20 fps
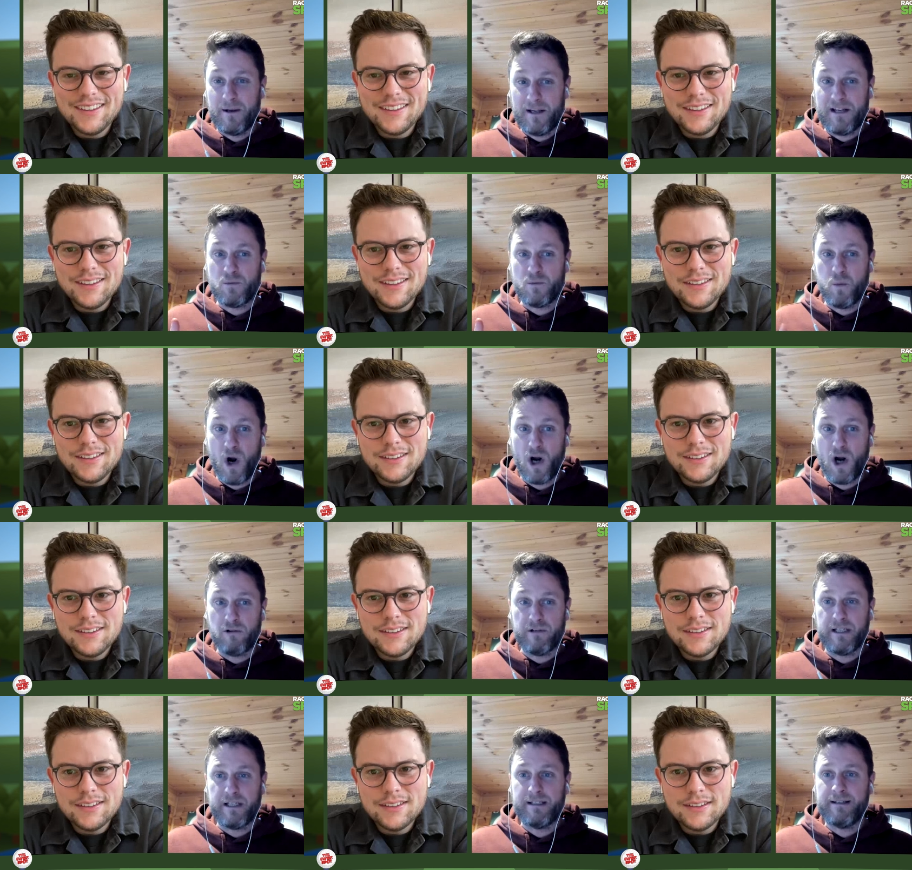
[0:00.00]
Speaker 1: is
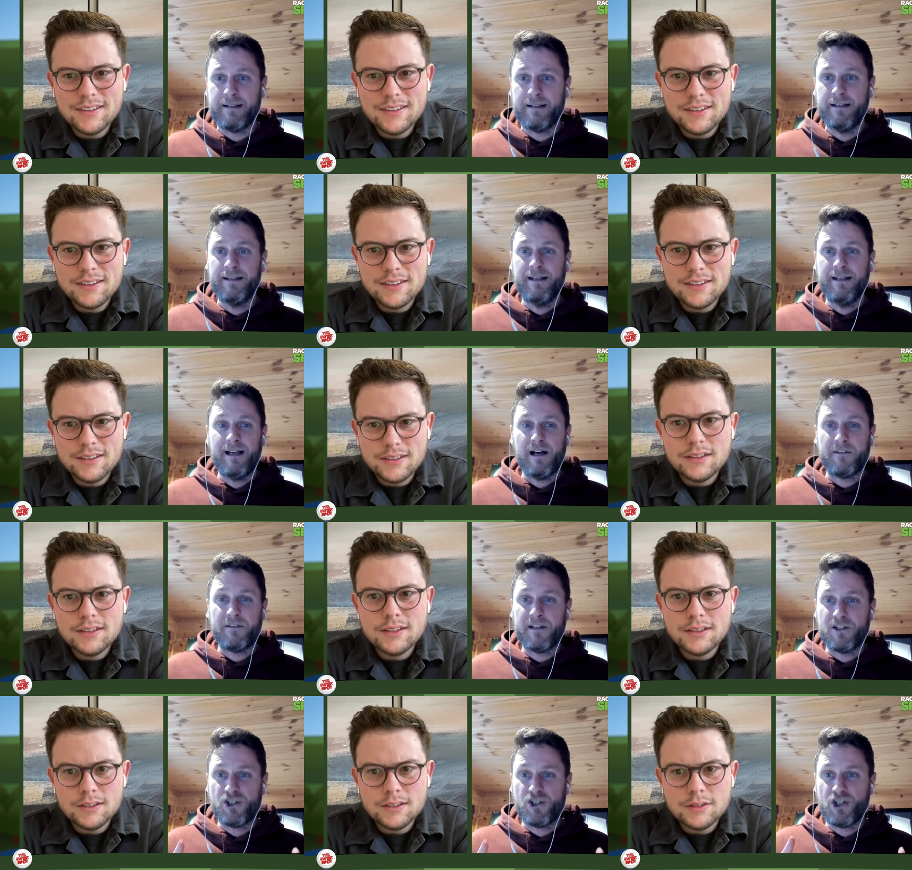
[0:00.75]
worried.
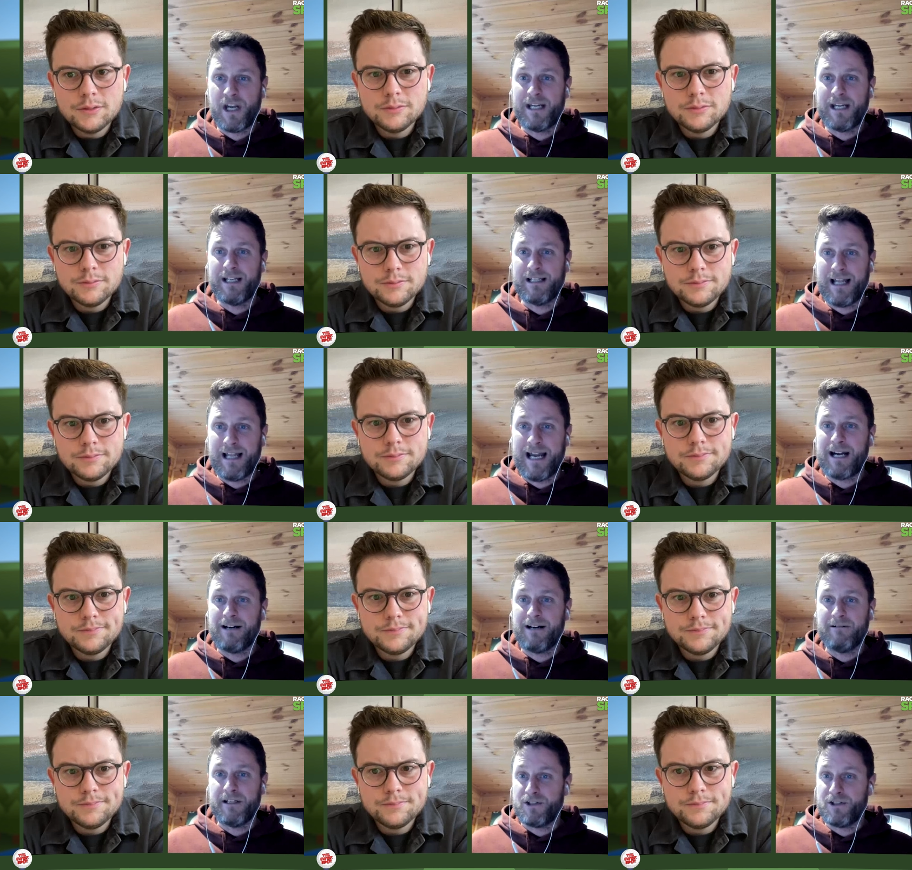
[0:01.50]
I think Shane
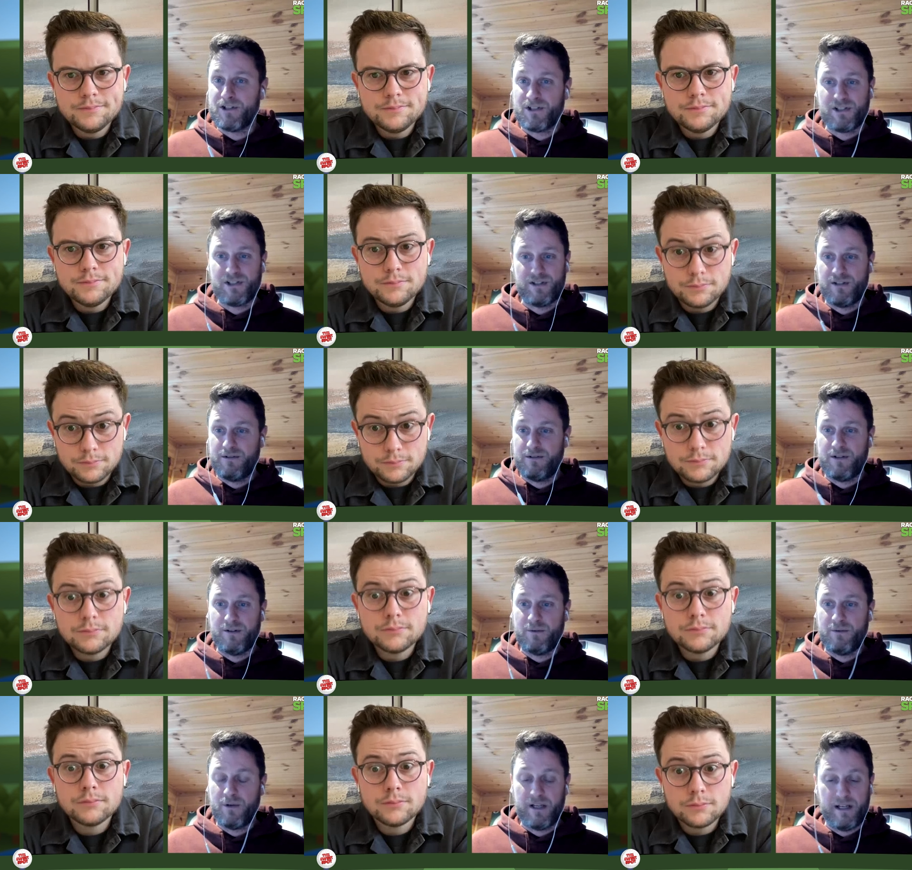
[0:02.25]
Lowry just
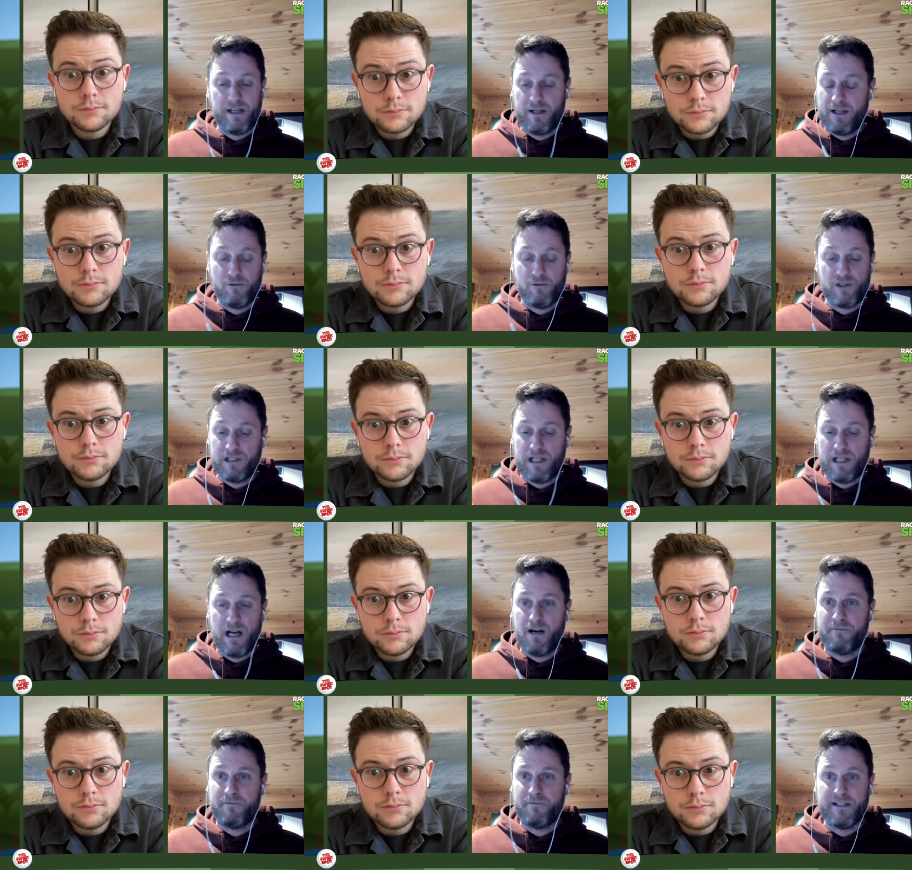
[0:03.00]
he was
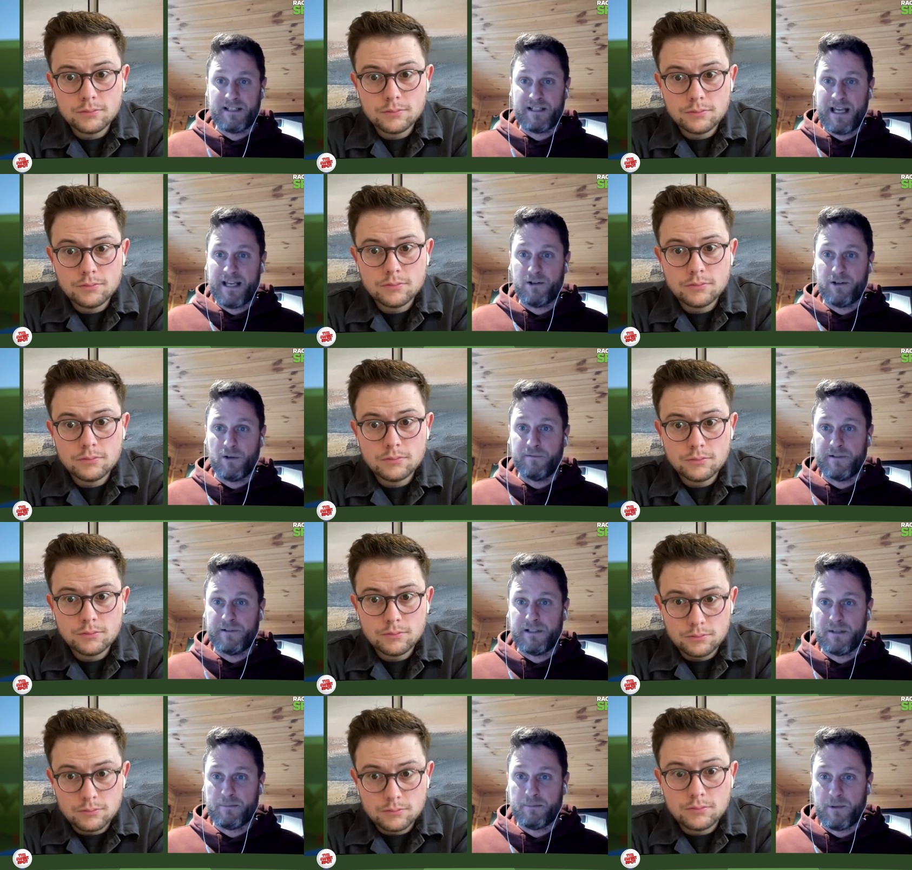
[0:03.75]
laughing his head
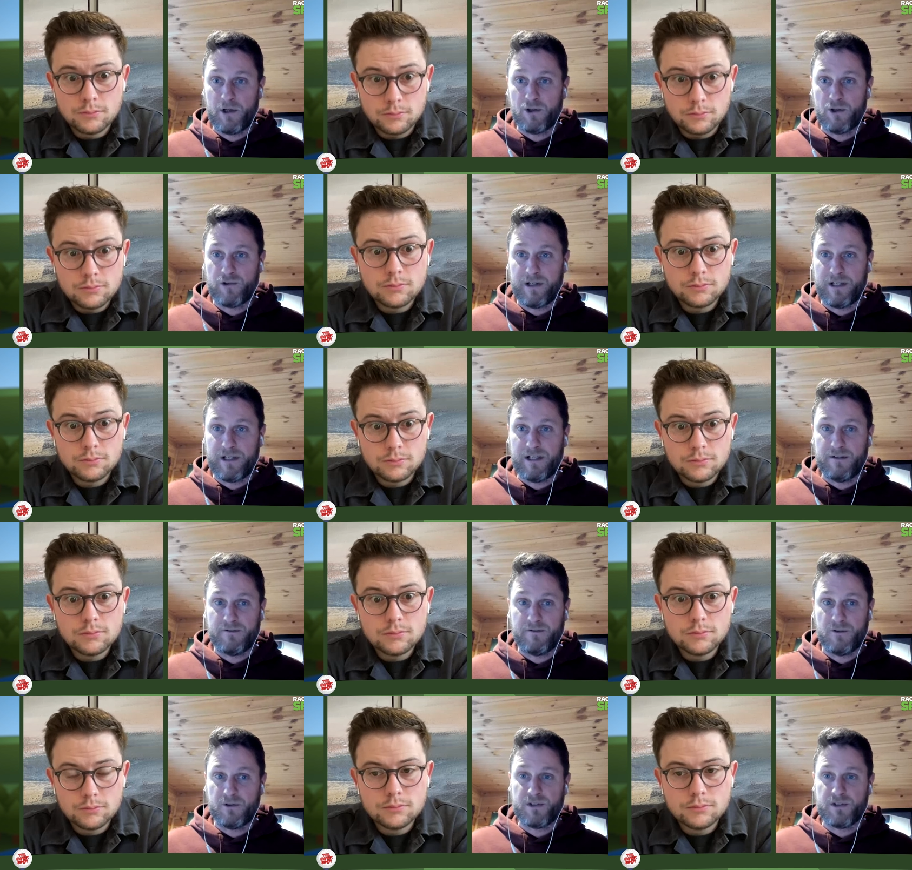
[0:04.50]
off in his post round
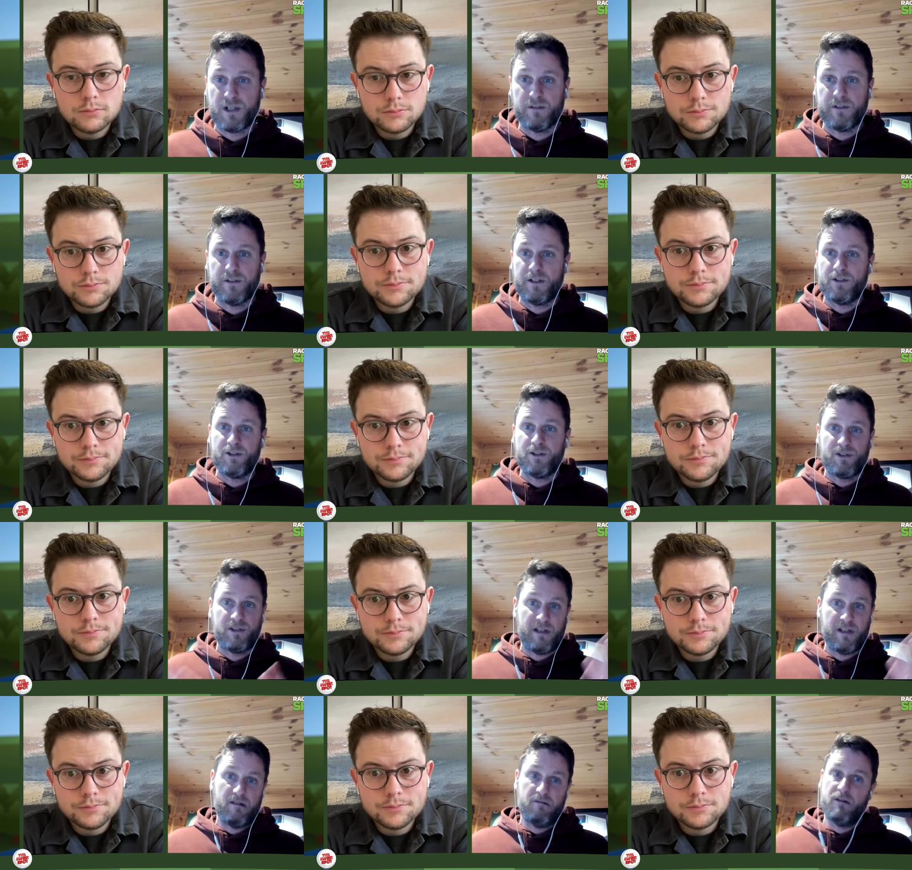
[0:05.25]
interview on Sunday,
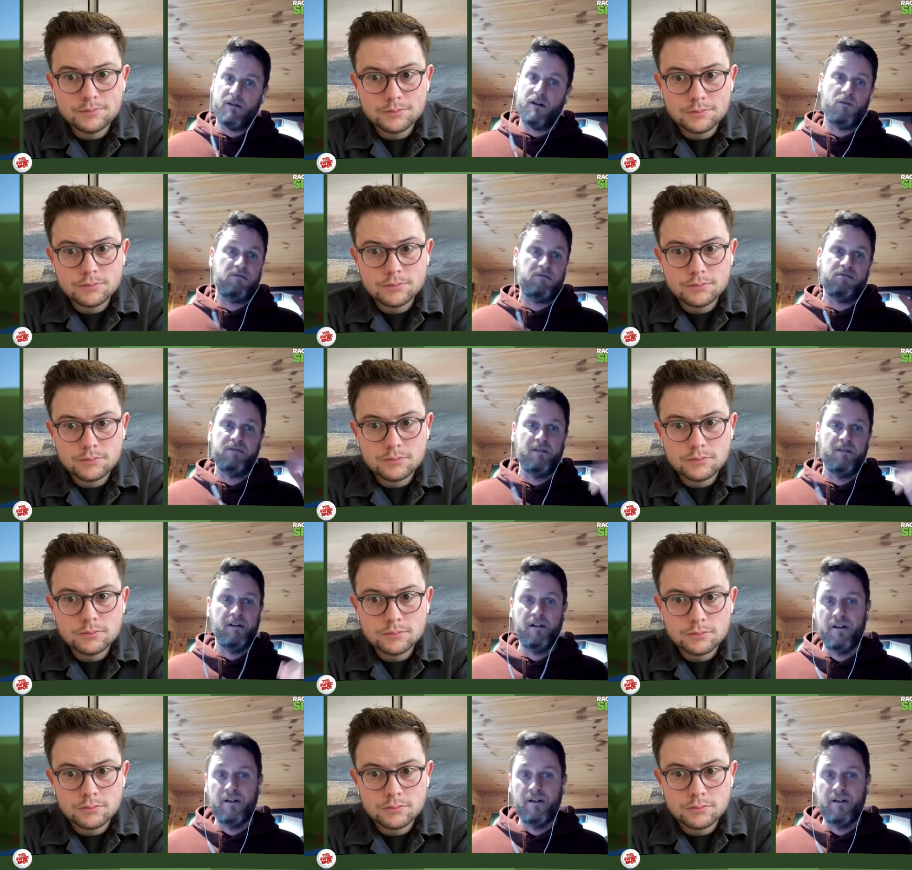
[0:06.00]
just saying, "Yeah, well."